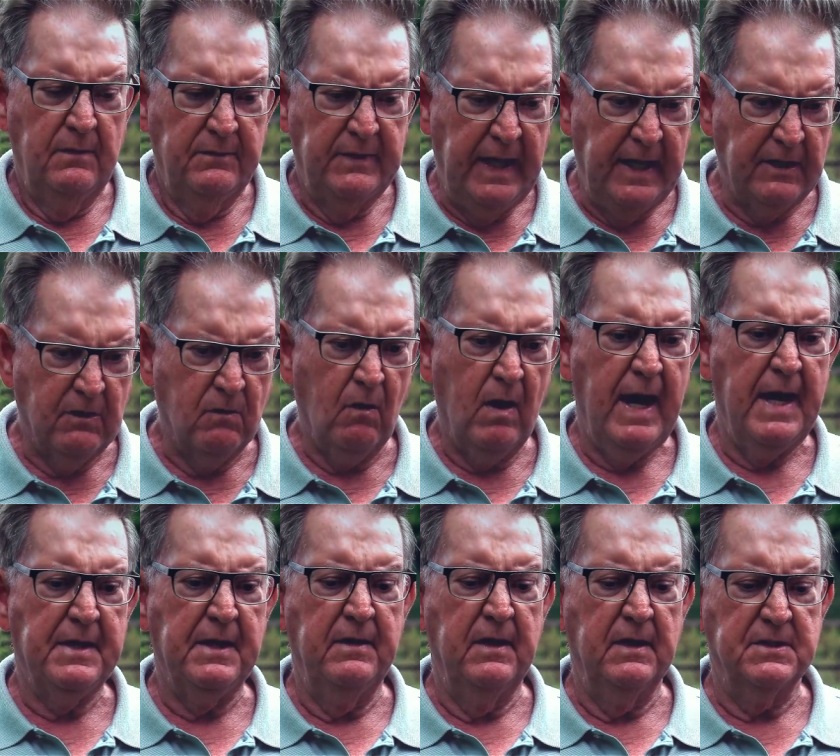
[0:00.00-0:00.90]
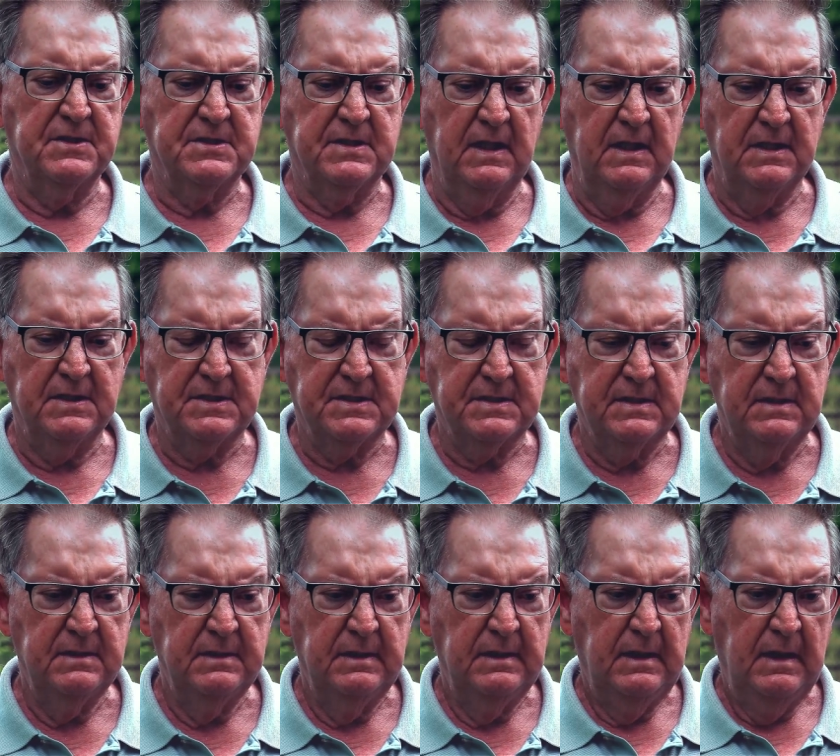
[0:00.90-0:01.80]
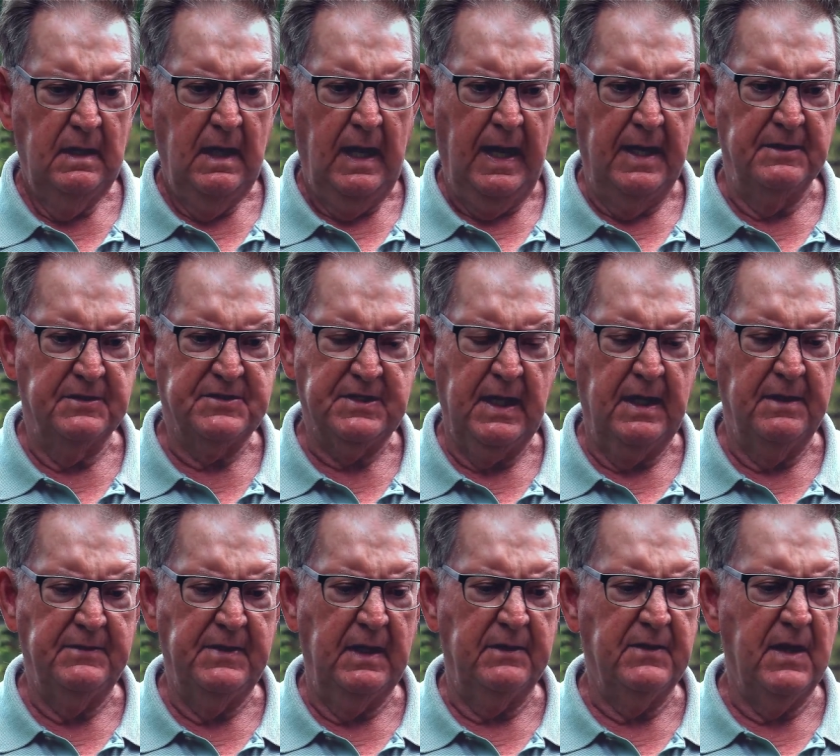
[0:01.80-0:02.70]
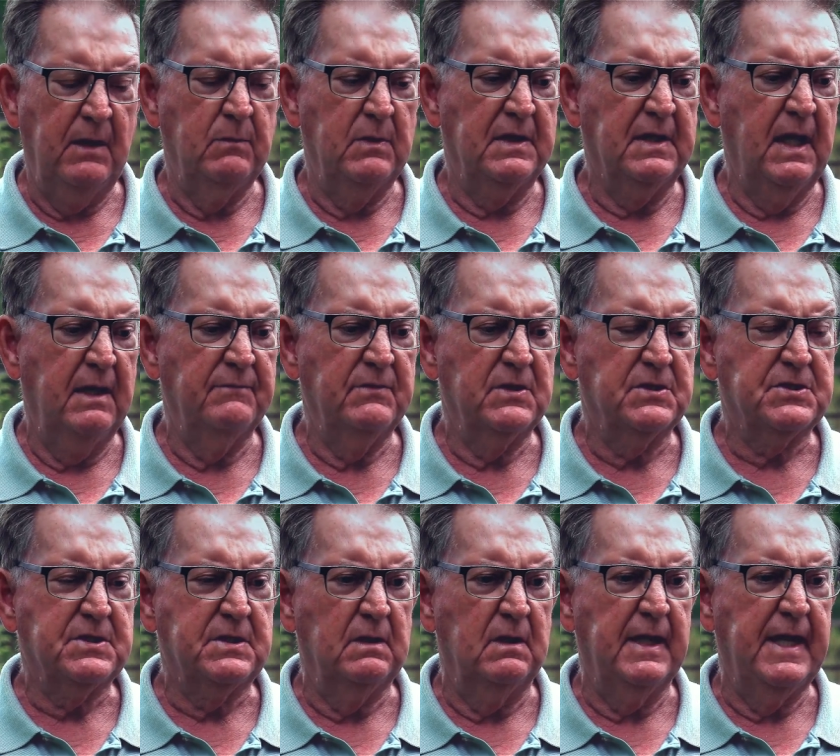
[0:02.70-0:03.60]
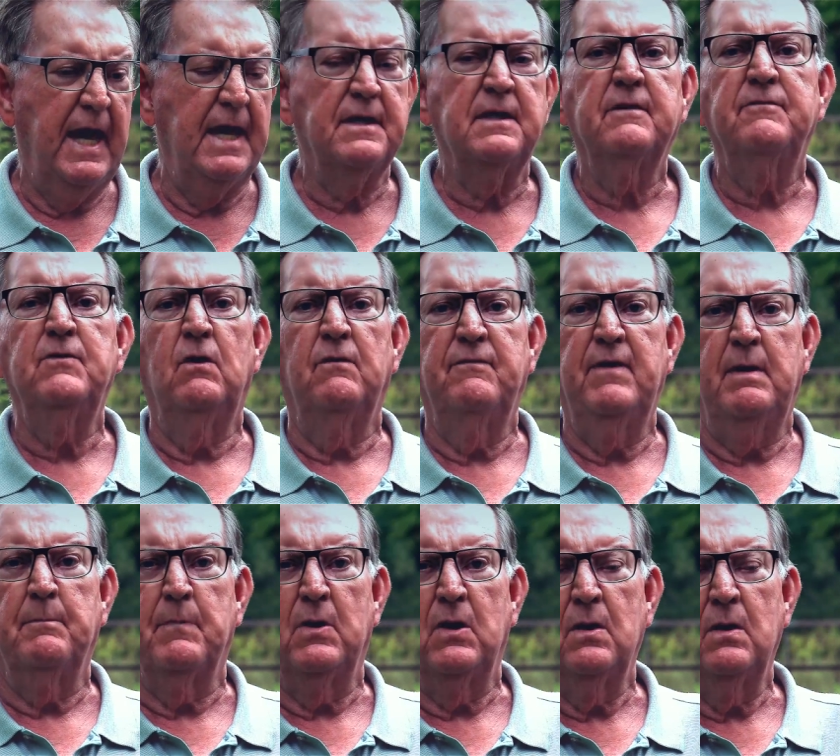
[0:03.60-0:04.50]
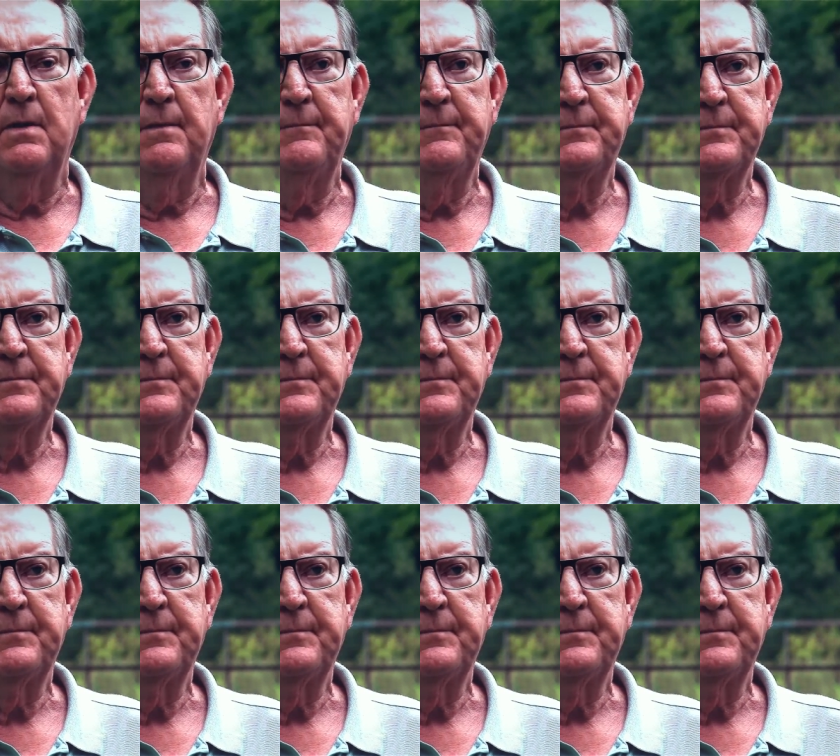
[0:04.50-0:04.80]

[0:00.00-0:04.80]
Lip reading: They granted us this and said that they would give us till the end of November